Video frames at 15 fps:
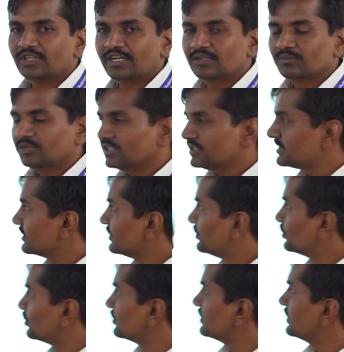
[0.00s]
That means
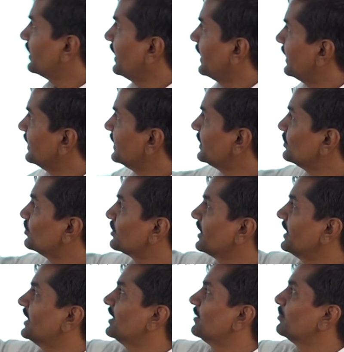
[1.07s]
choose any two
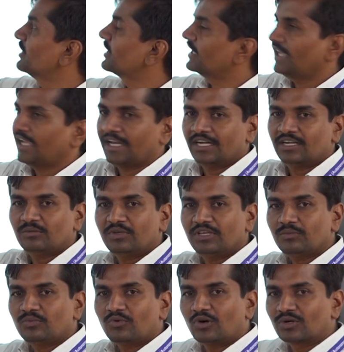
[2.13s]
real number a and
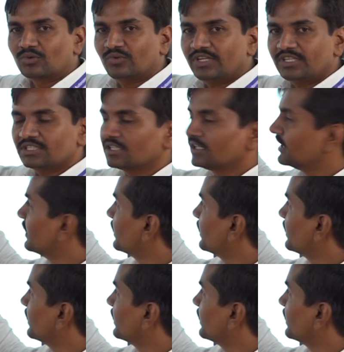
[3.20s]
b for which